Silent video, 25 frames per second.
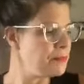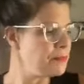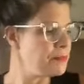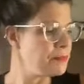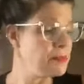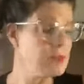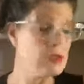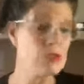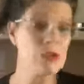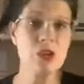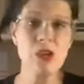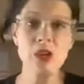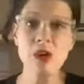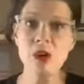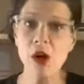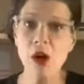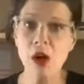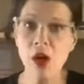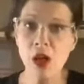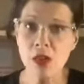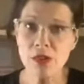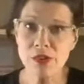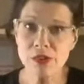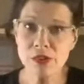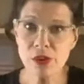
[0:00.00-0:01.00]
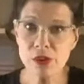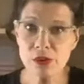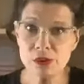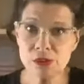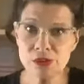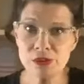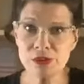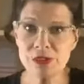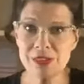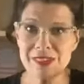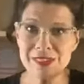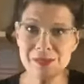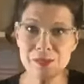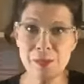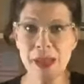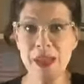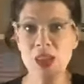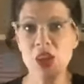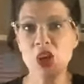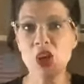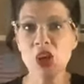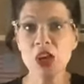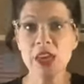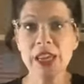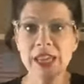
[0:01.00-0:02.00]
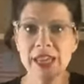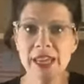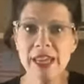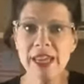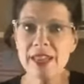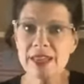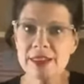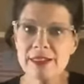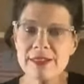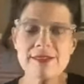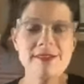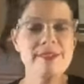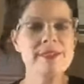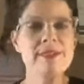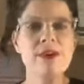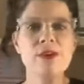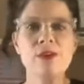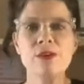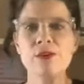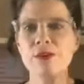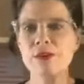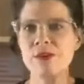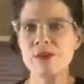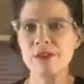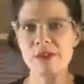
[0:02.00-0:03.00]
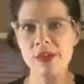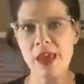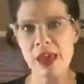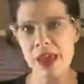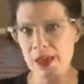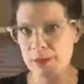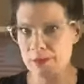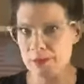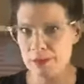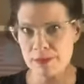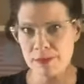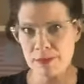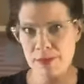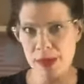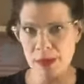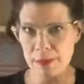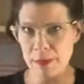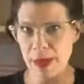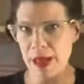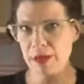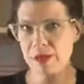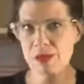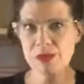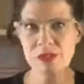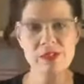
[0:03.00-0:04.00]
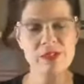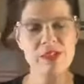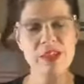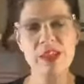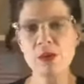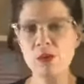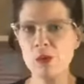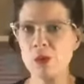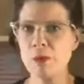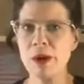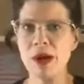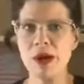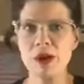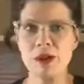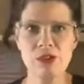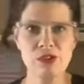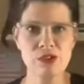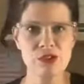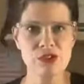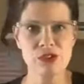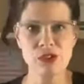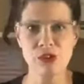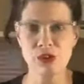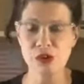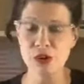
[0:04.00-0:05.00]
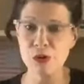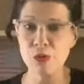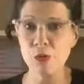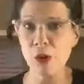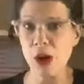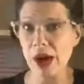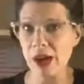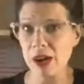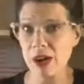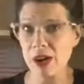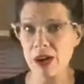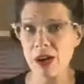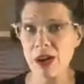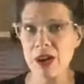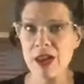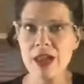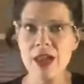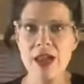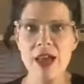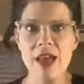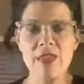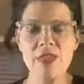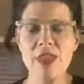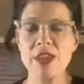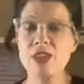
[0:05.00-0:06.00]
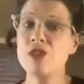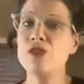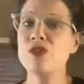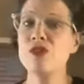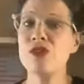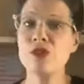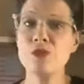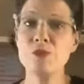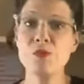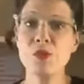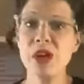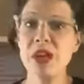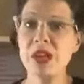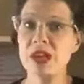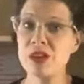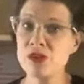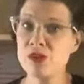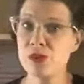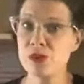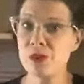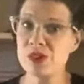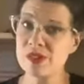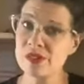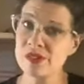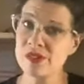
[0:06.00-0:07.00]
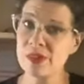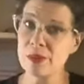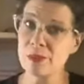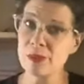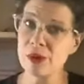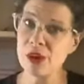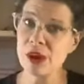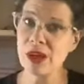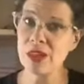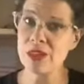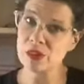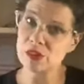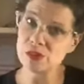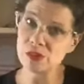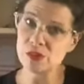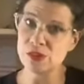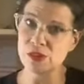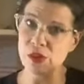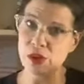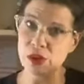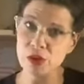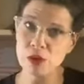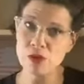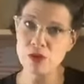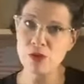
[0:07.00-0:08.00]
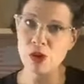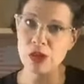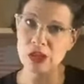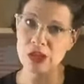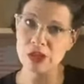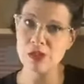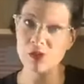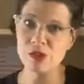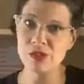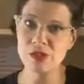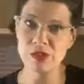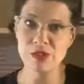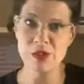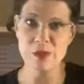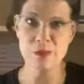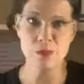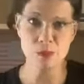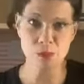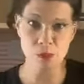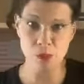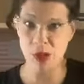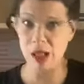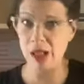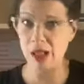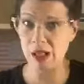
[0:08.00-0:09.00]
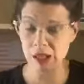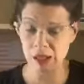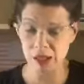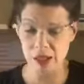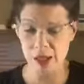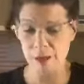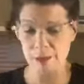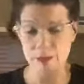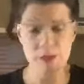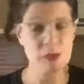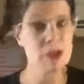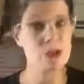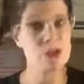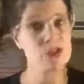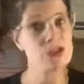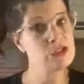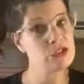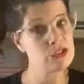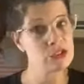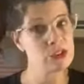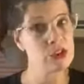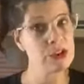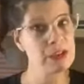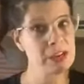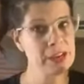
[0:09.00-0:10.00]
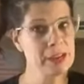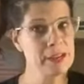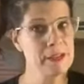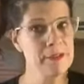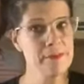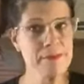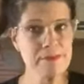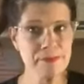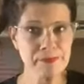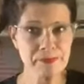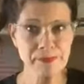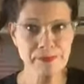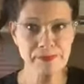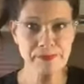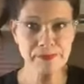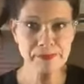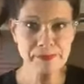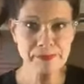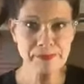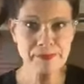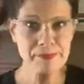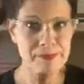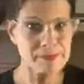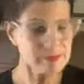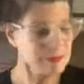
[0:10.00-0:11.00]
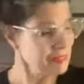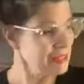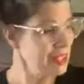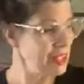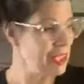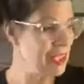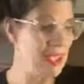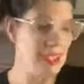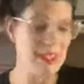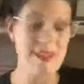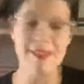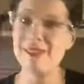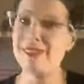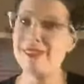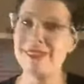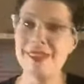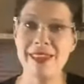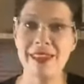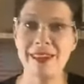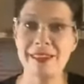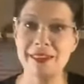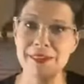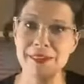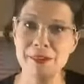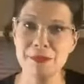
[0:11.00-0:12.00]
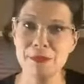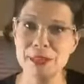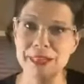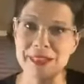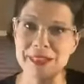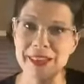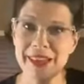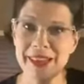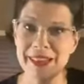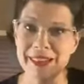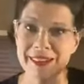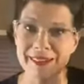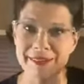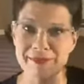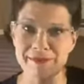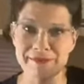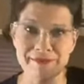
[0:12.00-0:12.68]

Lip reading: You can also do this by cooking it. So same amounts, equal parts sugar and water, and then you just bring it to a simmer on the stove while you're stirring it, and then it'll be done.